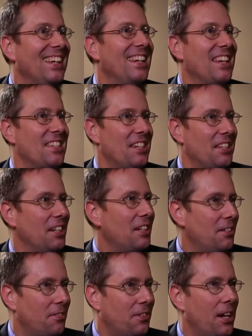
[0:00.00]
It has a
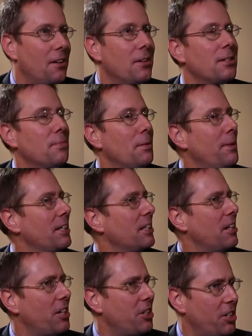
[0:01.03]
distinctive charism that makes it
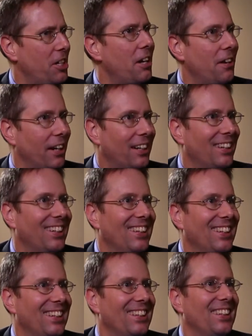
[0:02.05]
not generic,
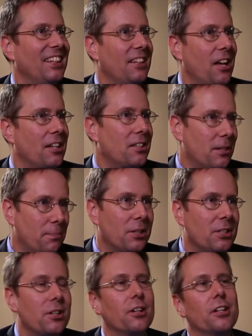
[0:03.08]
not simply
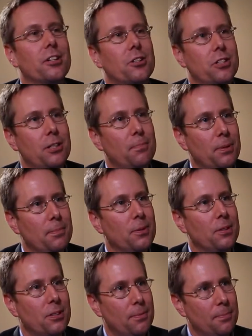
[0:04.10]
Turkish or simply
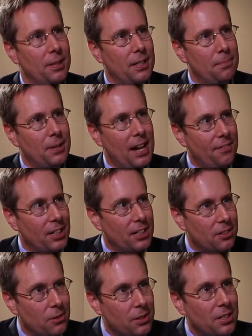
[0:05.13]
Muslim, but having its
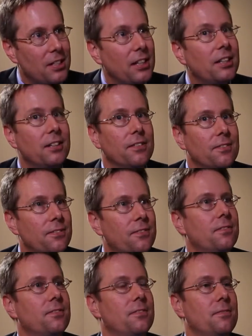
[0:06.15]
own distinctive
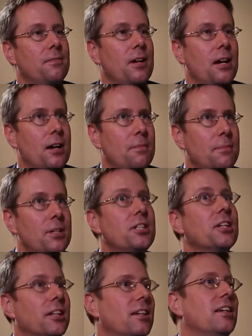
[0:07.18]

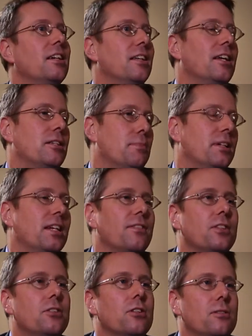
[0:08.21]
mission that's been
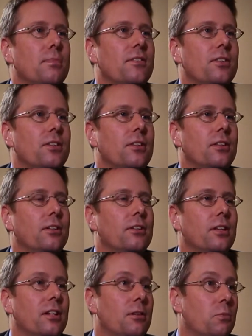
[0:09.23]
given to it by Fethullah
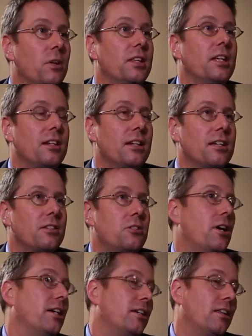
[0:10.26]
Gulen, and one that has
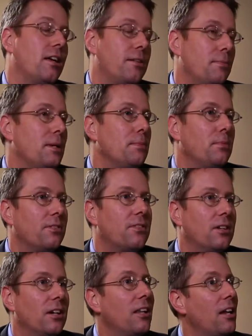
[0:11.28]
attracted a lot of people
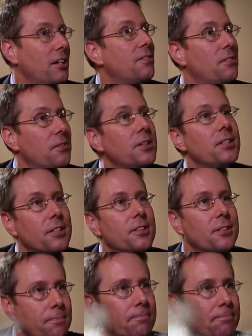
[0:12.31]
for a lot of different reasons.